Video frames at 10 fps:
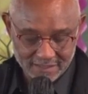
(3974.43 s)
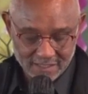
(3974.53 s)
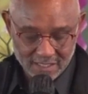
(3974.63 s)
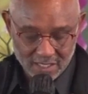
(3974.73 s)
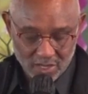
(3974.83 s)

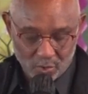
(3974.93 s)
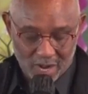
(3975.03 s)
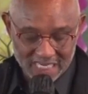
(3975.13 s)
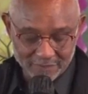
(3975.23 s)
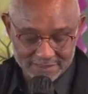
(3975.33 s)
While he was
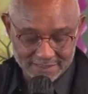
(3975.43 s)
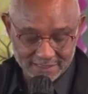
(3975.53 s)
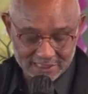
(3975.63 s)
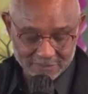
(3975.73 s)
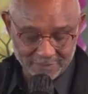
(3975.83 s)
still
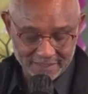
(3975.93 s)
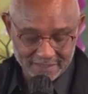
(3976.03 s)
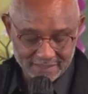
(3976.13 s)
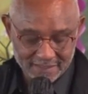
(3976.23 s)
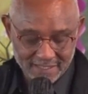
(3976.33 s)
speaking,
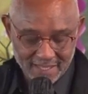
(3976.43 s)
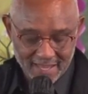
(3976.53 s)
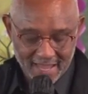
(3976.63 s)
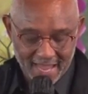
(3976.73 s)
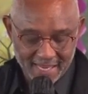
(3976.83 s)

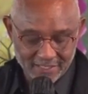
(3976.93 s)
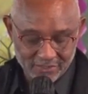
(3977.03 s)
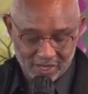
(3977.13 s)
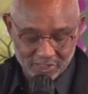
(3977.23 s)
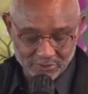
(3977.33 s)
another
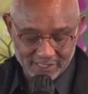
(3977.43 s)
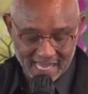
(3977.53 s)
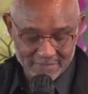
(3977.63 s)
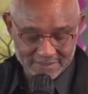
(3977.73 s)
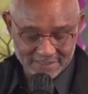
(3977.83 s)
also came and
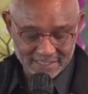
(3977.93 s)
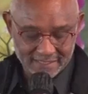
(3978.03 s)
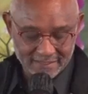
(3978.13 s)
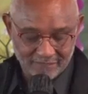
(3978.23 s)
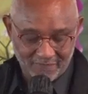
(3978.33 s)
said, The
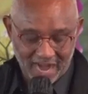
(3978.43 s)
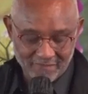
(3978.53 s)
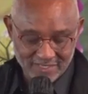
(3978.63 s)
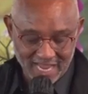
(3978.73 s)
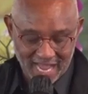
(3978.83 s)
five
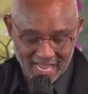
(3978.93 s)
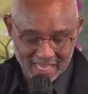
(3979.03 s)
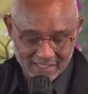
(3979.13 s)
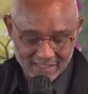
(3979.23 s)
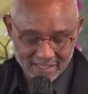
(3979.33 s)
gods
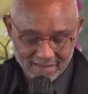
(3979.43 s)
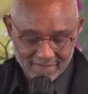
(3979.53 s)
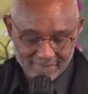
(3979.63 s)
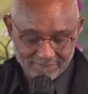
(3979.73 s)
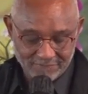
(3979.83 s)

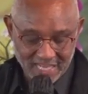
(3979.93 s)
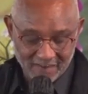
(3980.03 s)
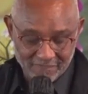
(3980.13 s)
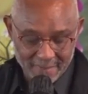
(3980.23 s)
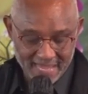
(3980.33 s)
God fell from
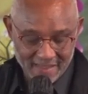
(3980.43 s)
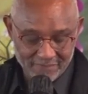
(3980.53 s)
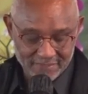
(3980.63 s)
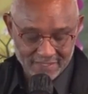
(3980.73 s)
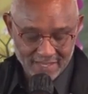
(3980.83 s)
heaven
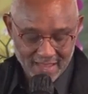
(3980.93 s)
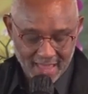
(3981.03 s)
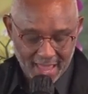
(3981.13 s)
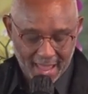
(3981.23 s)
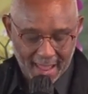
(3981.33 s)

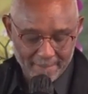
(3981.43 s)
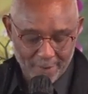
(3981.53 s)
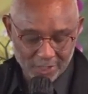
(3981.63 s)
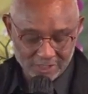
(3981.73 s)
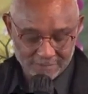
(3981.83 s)
and burned up
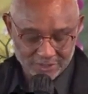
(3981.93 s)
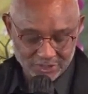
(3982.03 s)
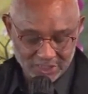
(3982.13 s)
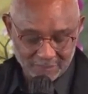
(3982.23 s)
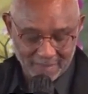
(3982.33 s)
the sheep
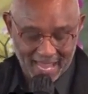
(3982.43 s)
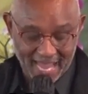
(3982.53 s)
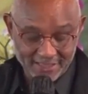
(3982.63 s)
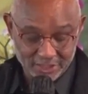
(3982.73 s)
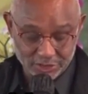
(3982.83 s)
and the
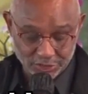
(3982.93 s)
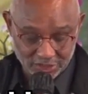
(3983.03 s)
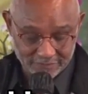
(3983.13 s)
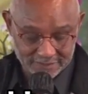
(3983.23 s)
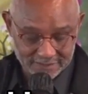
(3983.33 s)
servants
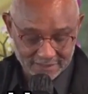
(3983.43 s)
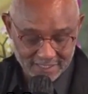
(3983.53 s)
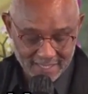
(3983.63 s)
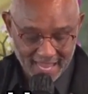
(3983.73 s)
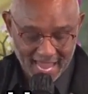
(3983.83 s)

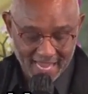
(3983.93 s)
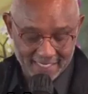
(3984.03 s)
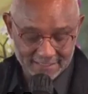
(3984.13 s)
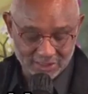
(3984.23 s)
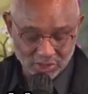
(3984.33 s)
and
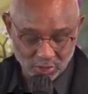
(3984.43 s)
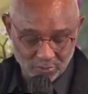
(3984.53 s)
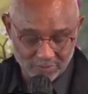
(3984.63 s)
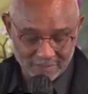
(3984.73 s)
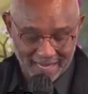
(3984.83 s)
consumed them.
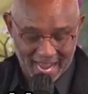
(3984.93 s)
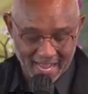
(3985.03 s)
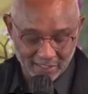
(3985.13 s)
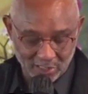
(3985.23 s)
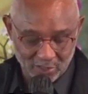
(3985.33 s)
I
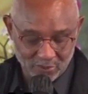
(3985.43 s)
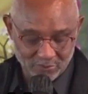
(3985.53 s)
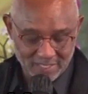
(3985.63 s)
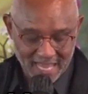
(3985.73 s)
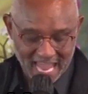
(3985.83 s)
alone
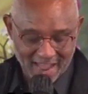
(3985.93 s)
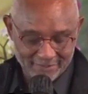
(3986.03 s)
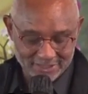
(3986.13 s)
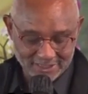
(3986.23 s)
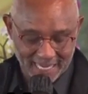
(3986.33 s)
have
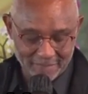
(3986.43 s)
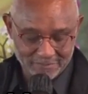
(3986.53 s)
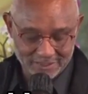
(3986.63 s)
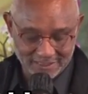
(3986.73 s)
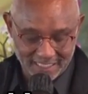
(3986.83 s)
escaped to
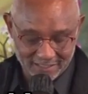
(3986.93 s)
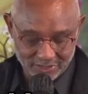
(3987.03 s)
tell you.